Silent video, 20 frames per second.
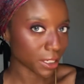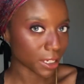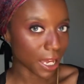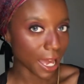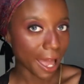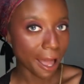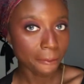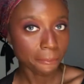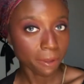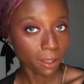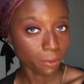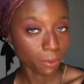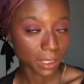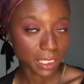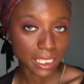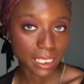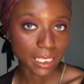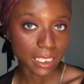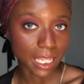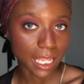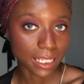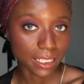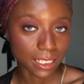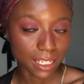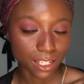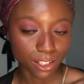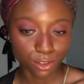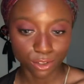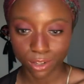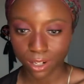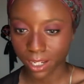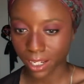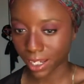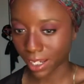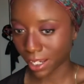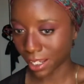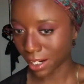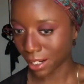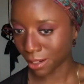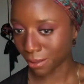happy with this line yesterday,
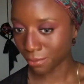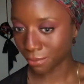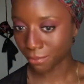and